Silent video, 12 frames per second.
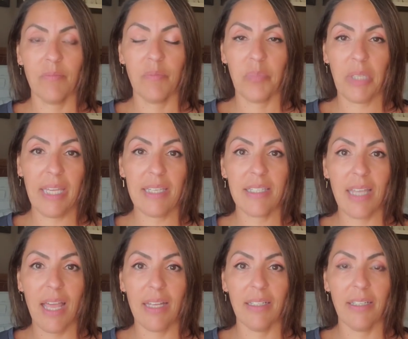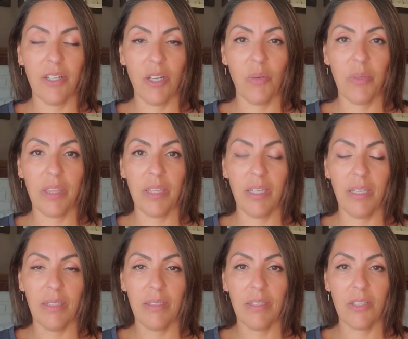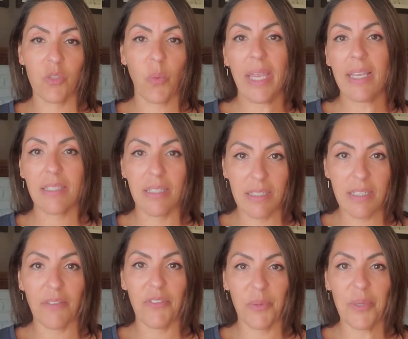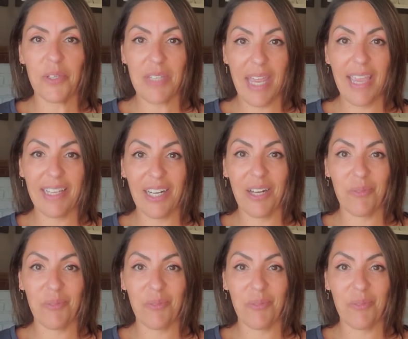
play set, you know, with uh, the swings and stuff that we used to hang it on,